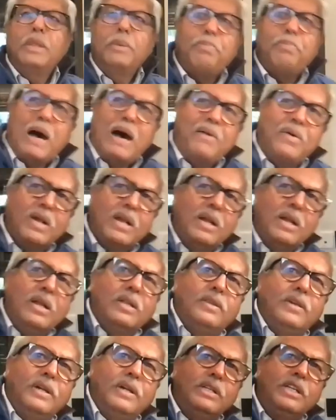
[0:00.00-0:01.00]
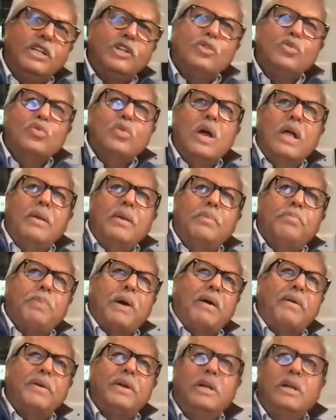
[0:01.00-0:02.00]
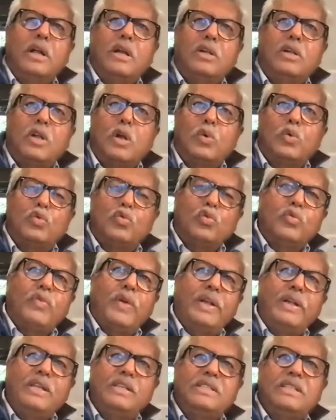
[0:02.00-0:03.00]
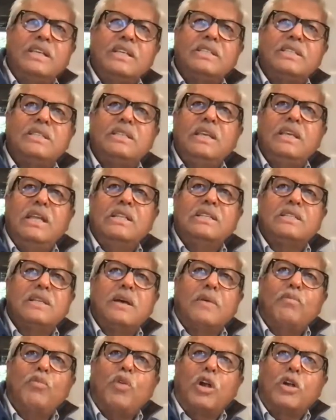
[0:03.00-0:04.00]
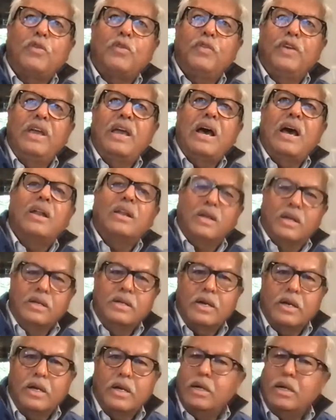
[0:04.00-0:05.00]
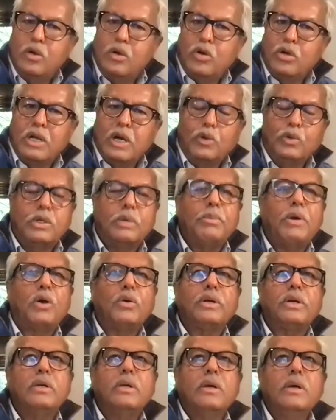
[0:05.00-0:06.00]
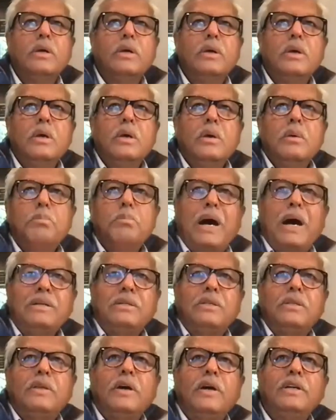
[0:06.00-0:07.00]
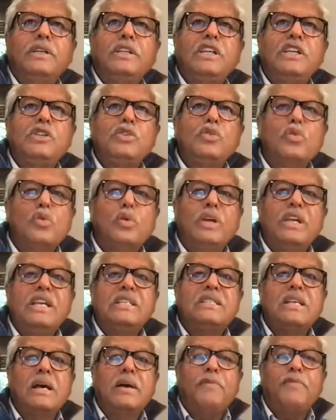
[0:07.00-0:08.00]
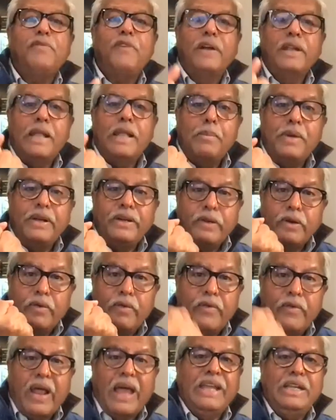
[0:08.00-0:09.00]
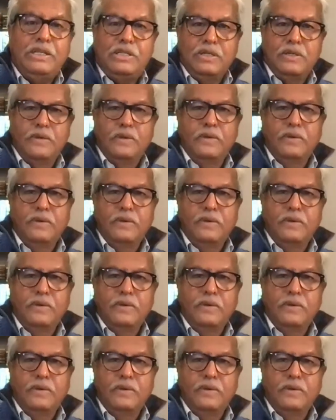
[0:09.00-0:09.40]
the power under 32 and power under 226 in somewhat way are concurrent, no doubt about it. But 32 is a fundamental right.